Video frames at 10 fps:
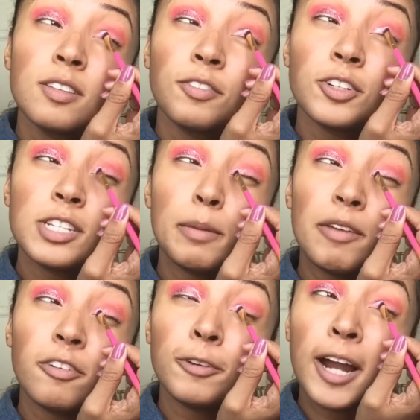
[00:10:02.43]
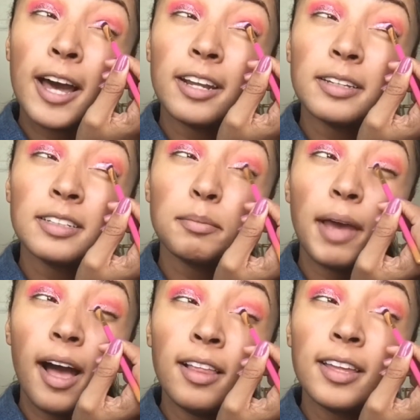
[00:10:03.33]
is the first time I've ever had a
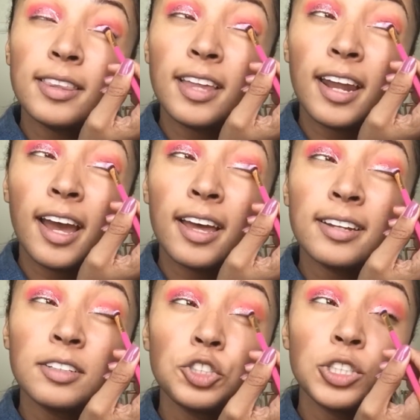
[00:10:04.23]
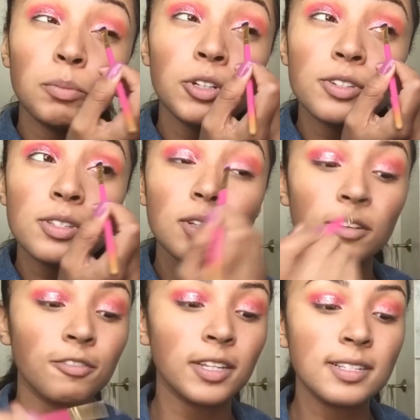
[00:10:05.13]
palette that had shimmers
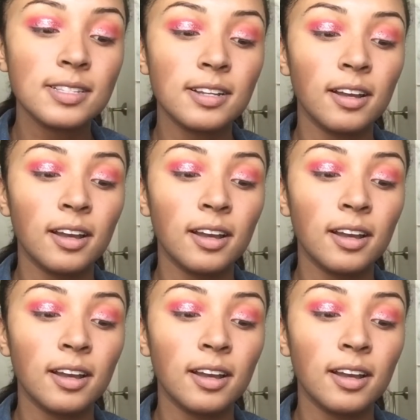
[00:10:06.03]
of this,